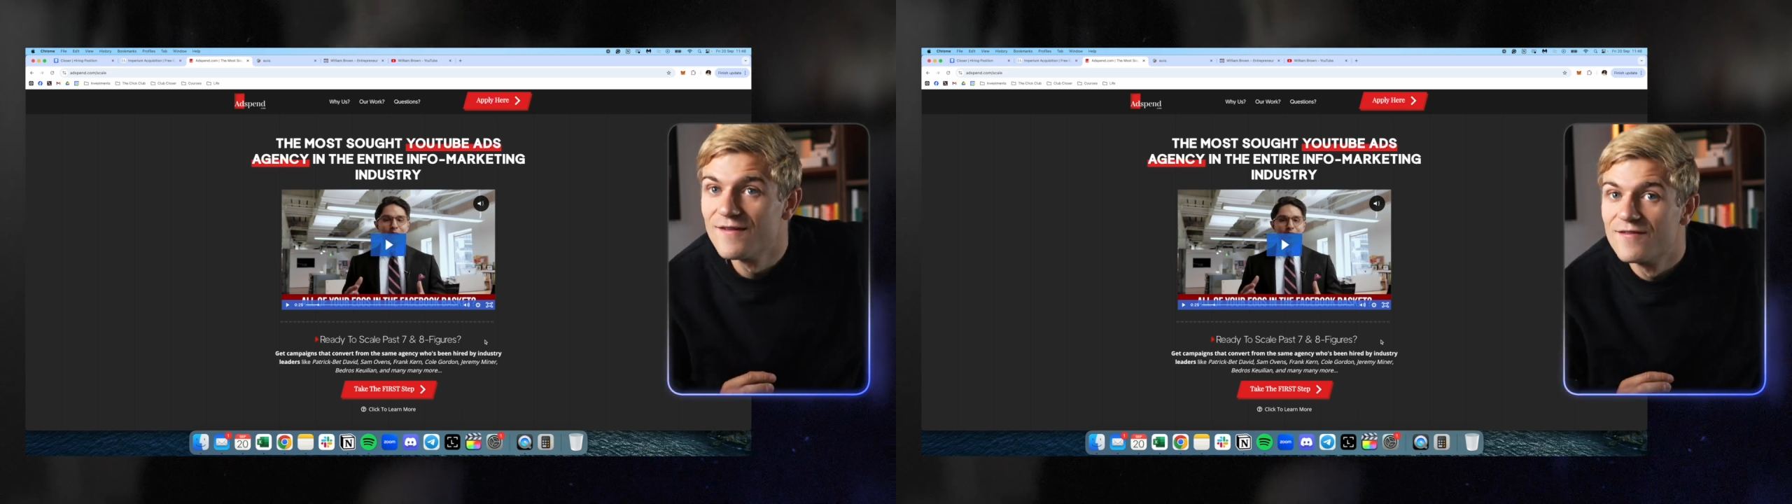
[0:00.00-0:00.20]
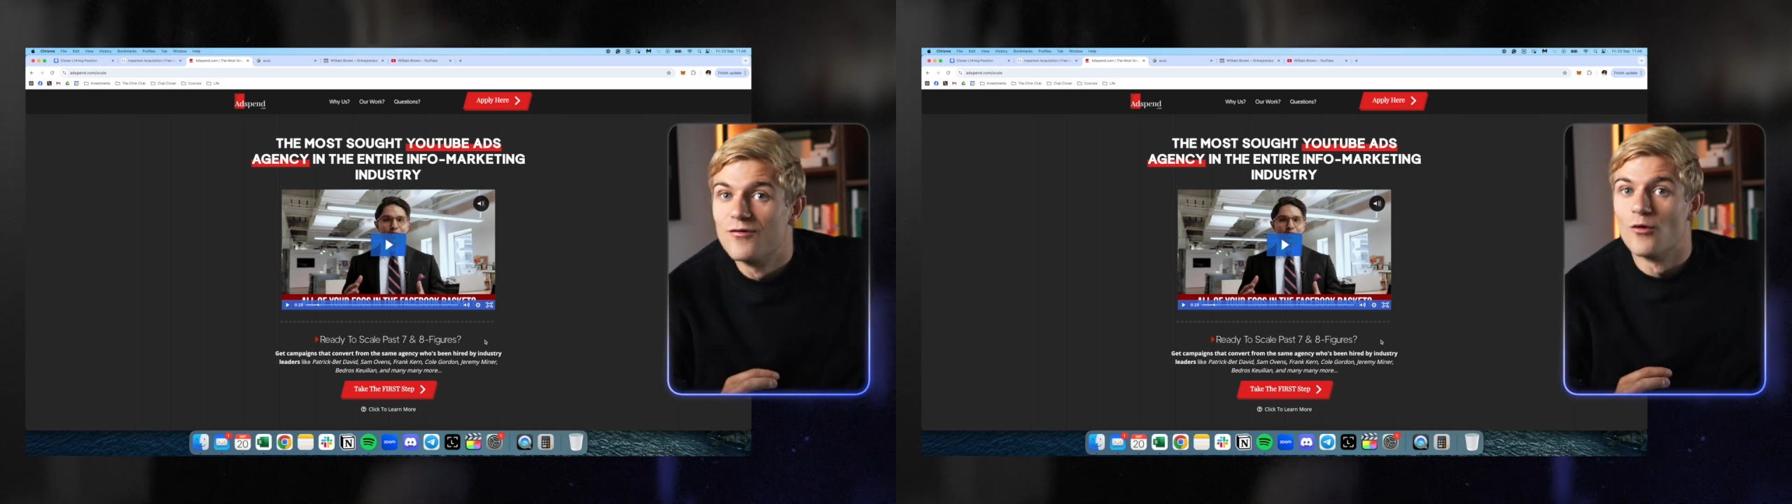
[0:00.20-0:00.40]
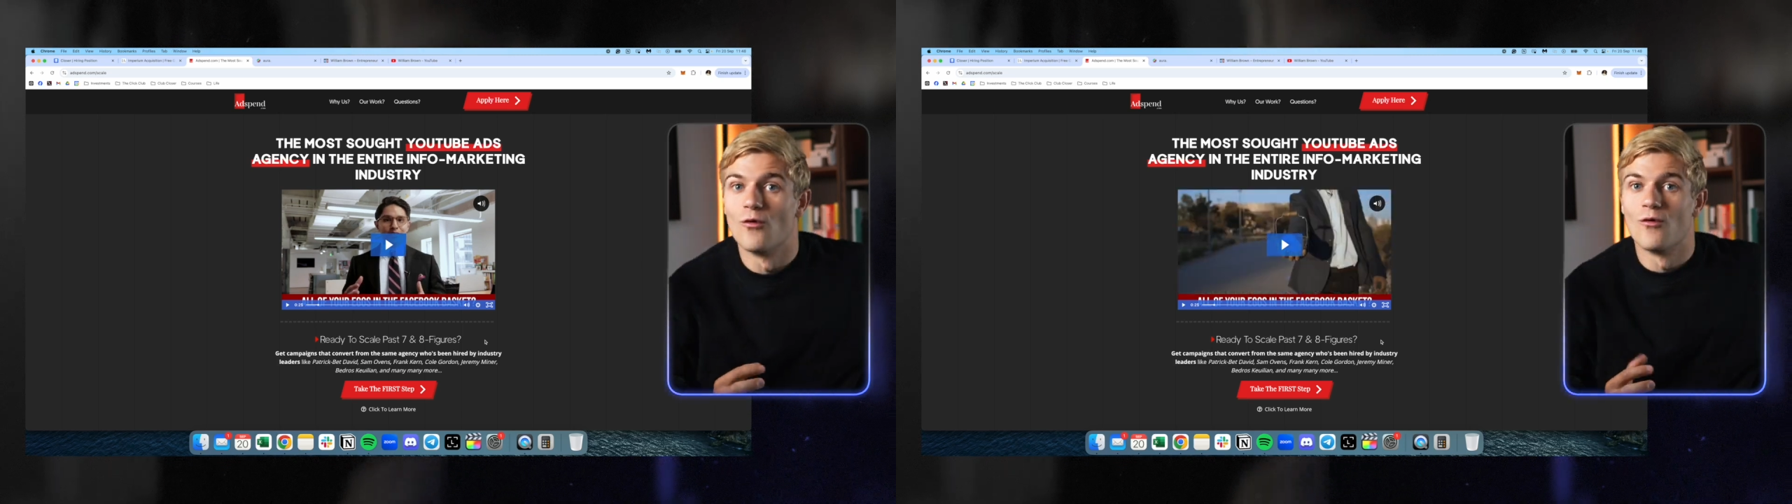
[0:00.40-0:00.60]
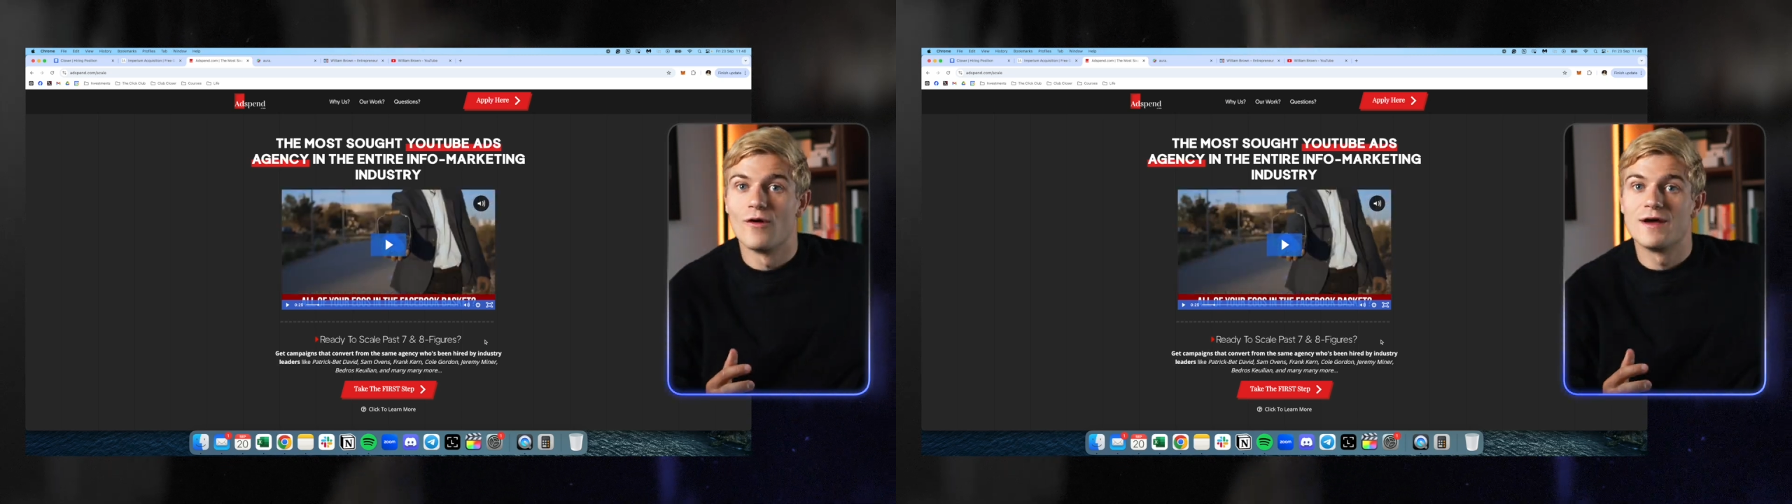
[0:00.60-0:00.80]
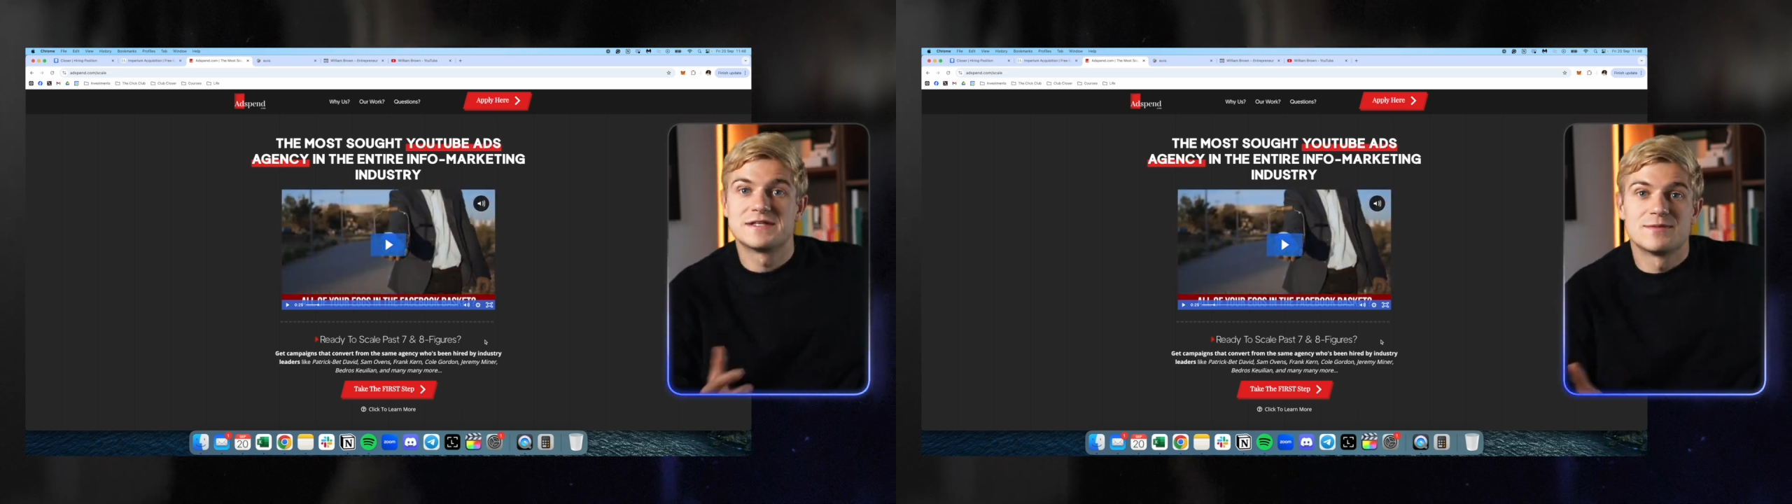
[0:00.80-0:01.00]

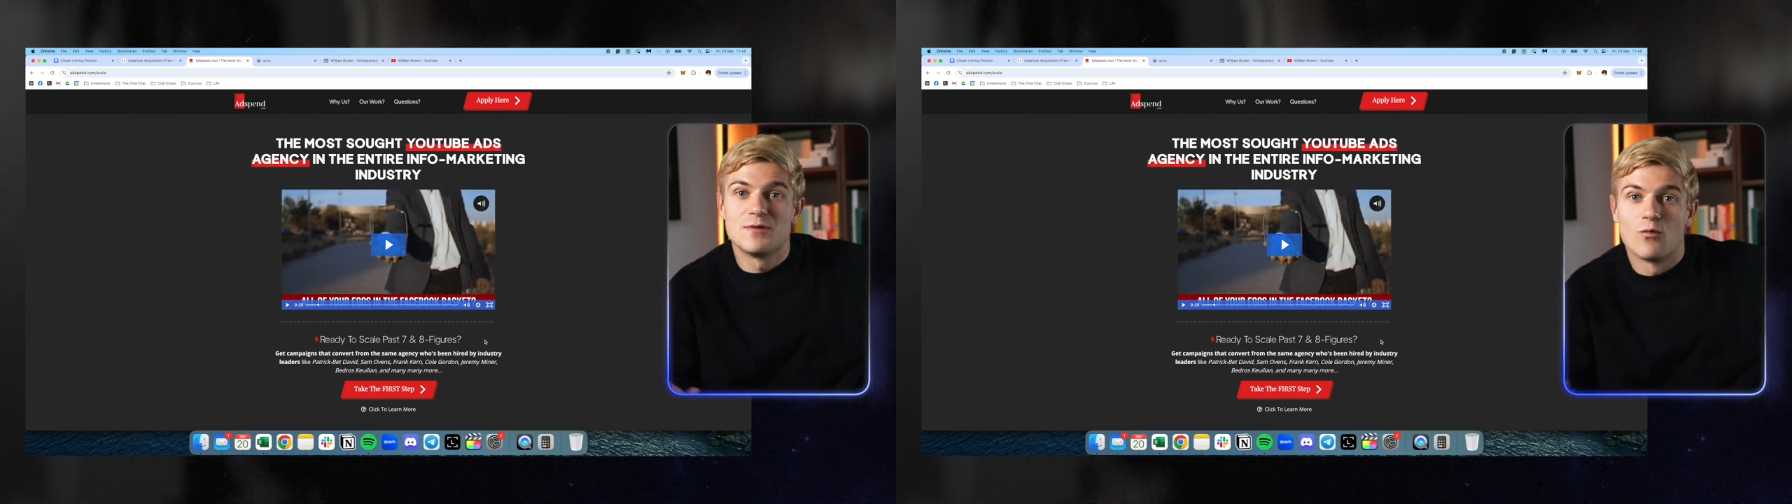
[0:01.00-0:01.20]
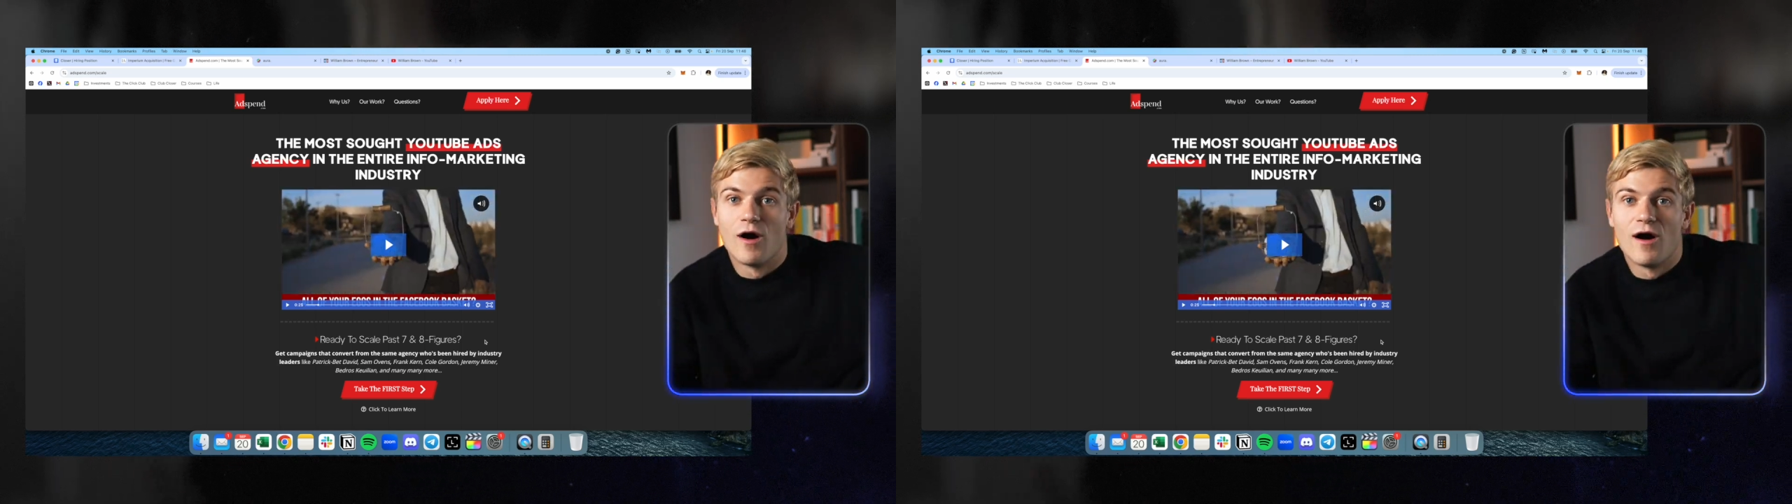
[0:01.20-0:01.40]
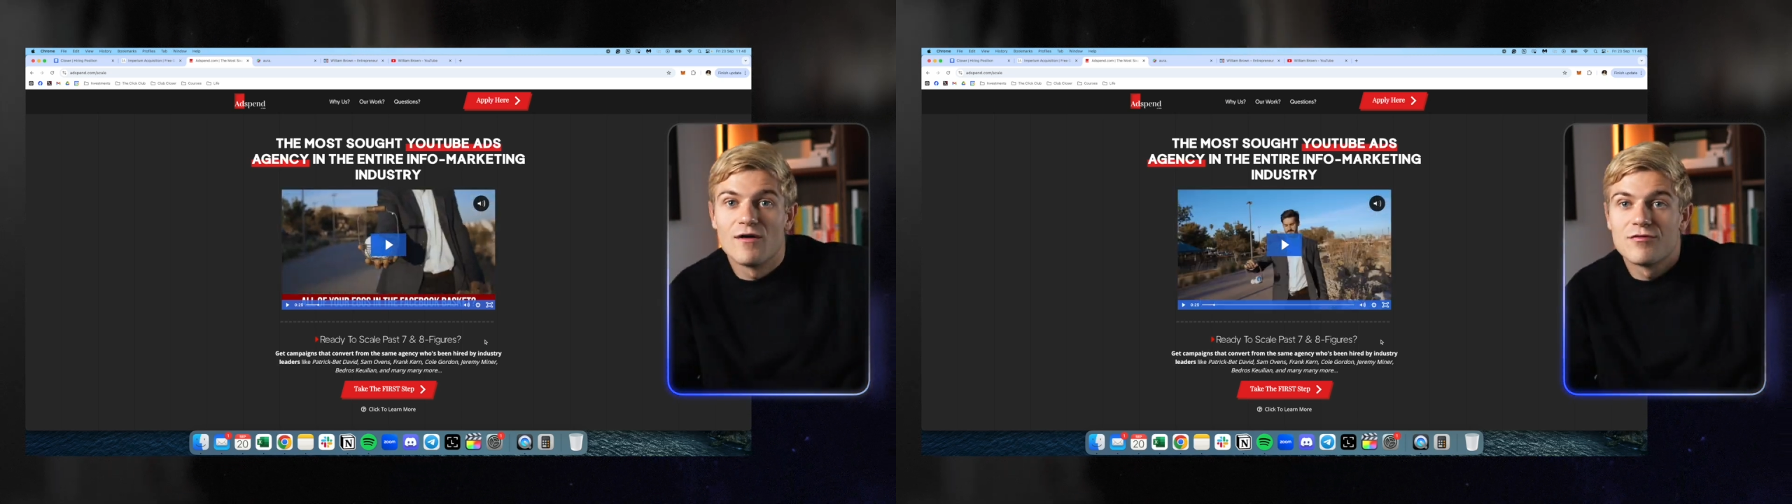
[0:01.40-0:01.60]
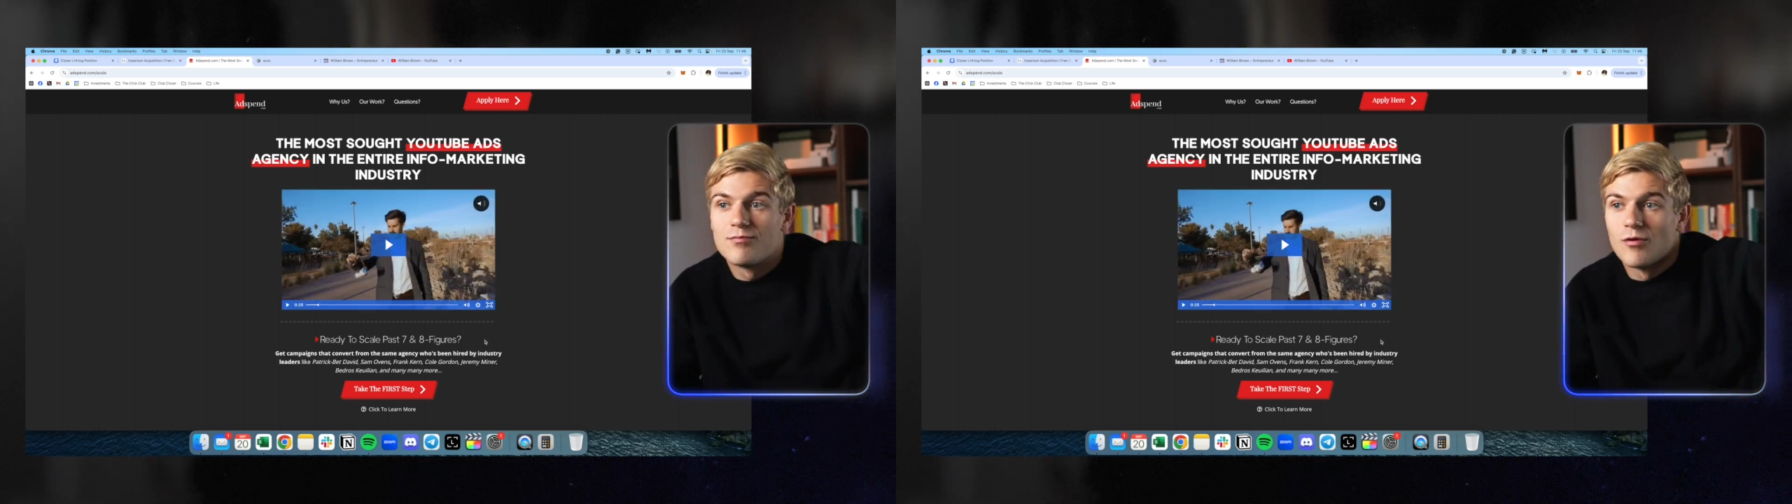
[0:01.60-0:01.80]
for it to be worth